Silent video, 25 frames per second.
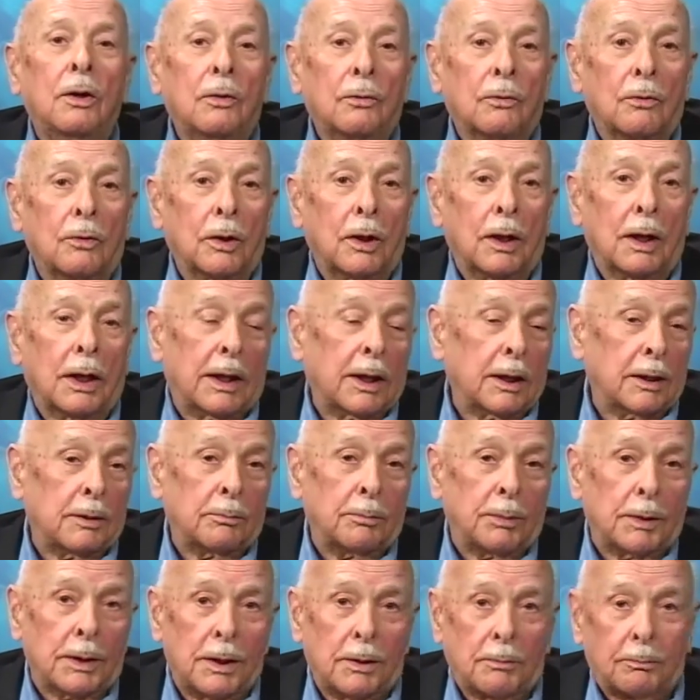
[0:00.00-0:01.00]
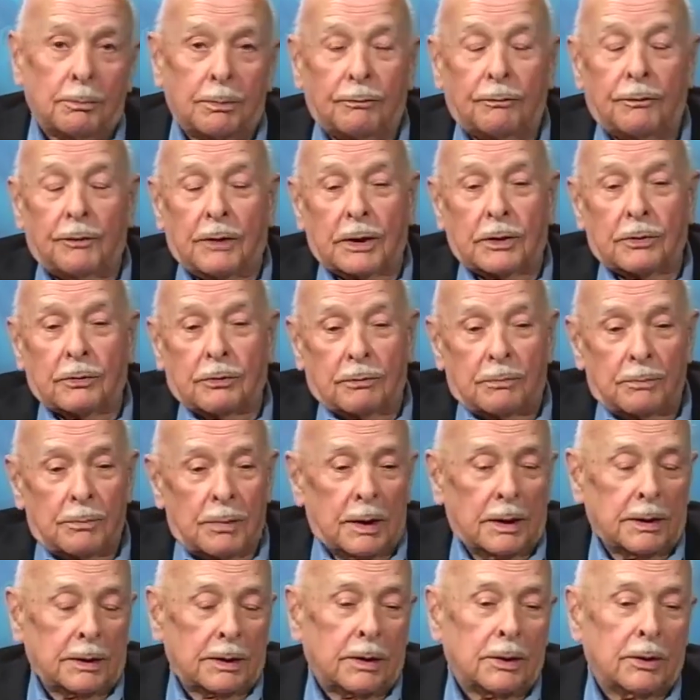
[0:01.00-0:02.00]
where I had been the professor of
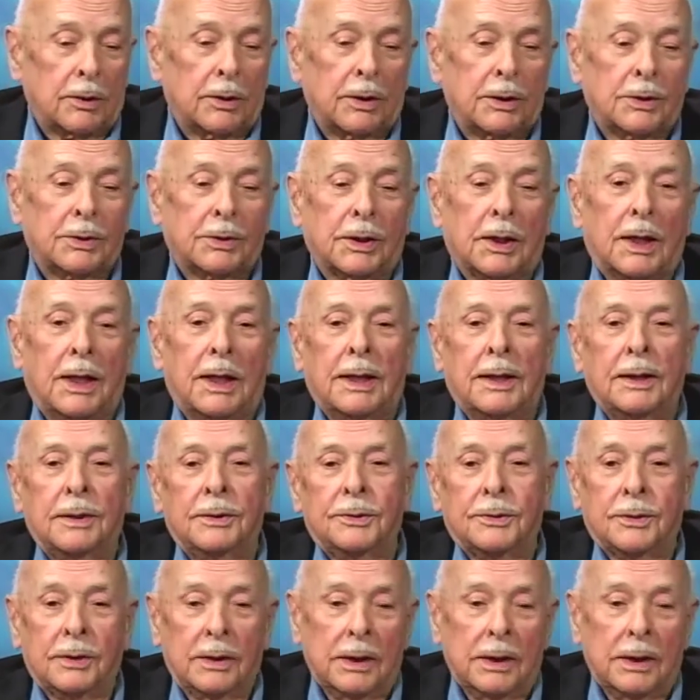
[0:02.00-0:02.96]
military science.